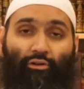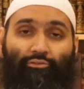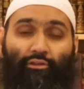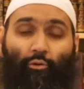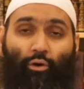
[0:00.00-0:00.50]

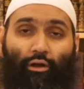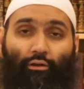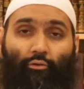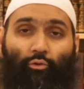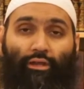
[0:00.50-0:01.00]
the
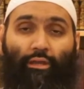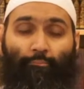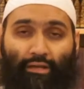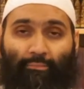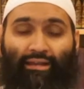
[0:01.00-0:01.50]
one who
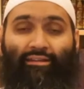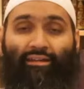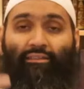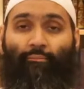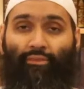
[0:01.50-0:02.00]

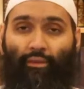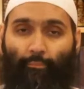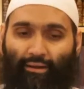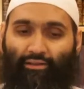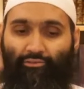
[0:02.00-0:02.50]
implemented them the
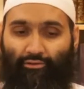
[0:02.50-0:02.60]
best.